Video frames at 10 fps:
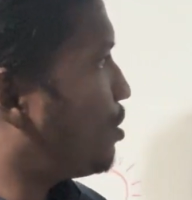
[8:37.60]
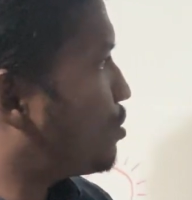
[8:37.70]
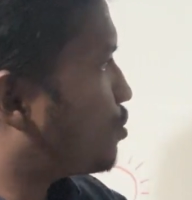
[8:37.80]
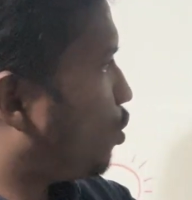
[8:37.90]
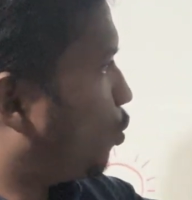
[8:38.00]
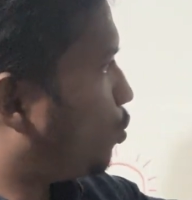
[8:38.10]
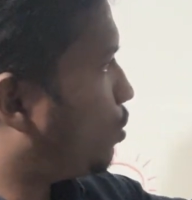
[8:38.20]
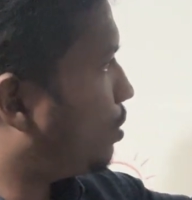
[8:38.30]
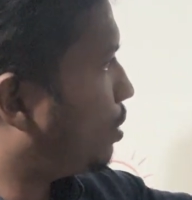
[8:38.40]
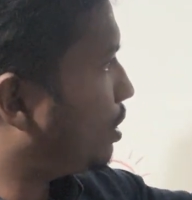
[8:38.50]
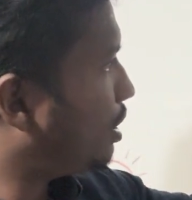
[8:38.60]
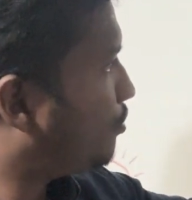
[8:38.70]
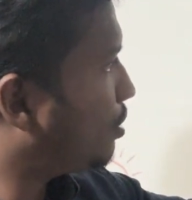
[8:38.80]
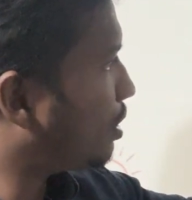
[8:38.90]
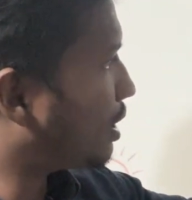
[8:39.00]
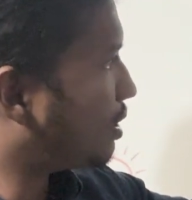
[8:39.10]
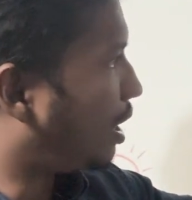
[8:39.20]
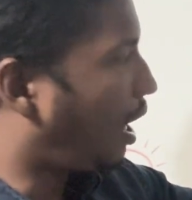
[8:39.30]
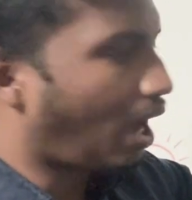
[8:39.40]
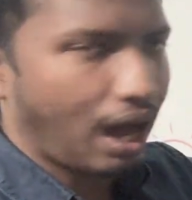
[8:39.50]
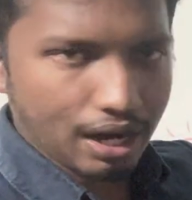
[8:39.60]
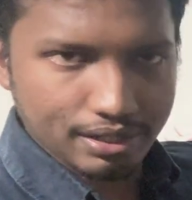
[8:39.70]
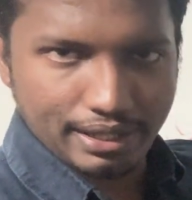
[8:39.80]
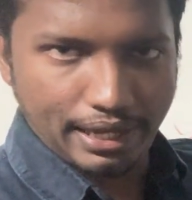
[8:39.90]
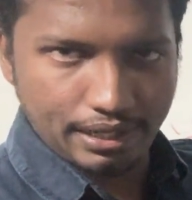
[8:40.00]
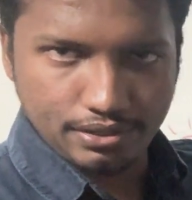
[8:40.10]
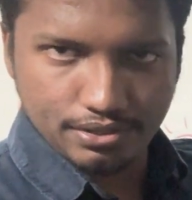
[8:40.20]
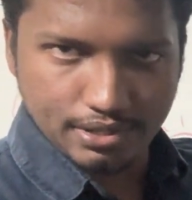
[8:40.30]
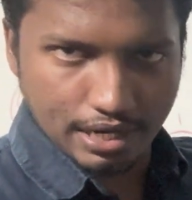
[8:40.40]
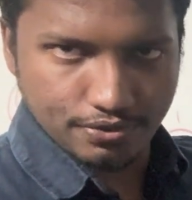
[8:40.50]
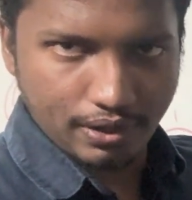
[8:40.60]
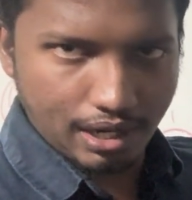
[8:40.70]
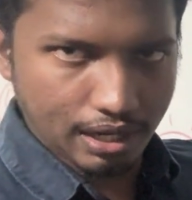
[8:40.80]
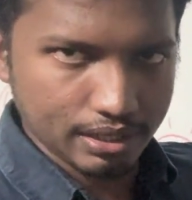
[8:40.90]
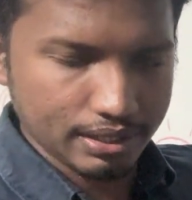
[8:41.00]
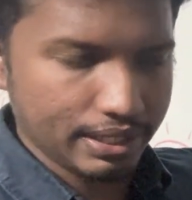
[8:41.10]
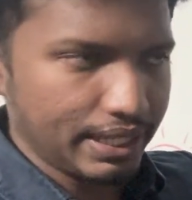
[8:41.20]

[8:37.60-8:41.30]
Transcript: So, if you look at the heart, H stands for heart,